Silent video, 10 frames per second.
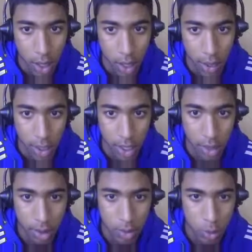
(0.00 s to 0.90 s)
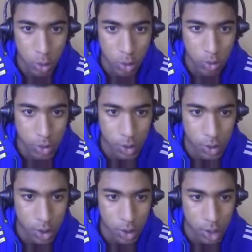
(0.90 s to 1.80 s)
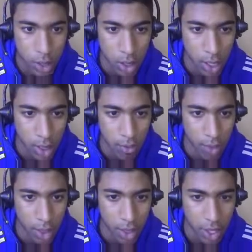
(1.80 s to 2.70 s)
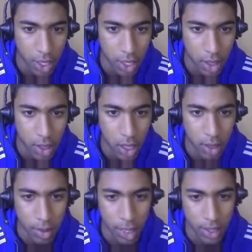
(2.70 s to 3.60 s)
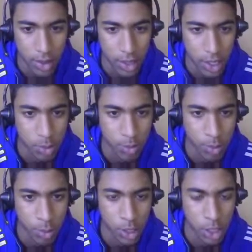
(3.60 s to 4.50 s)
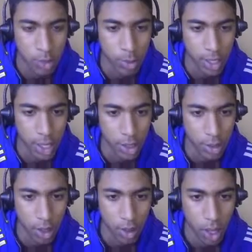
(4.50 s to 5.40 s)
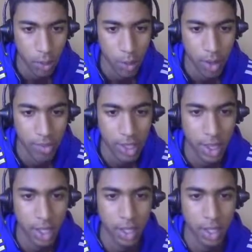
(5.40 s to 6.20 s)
King moves, and I have nothing. Yeah, that's protected by the king, so I won't have anything.